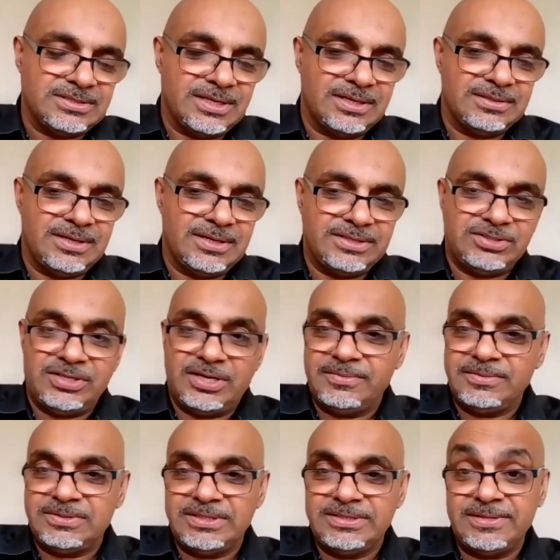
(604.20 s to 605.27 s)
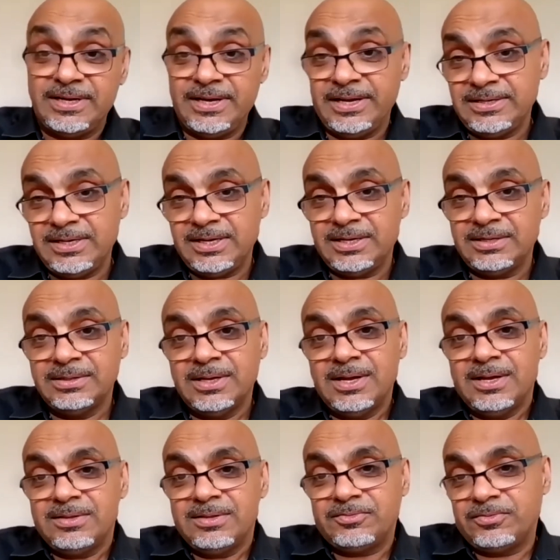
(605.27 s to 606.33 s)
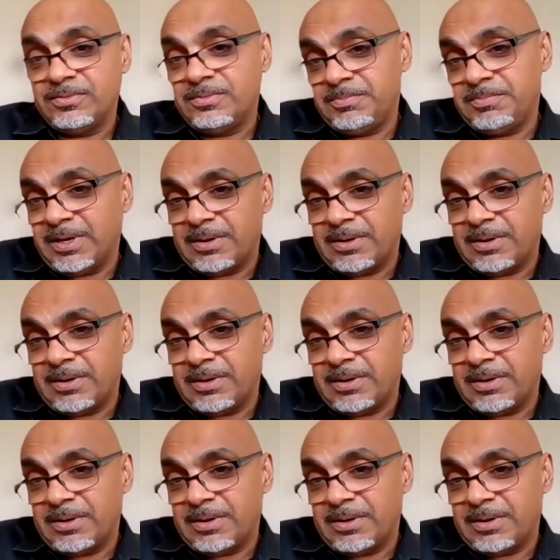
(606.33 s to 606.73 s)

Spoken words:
and charities in India through,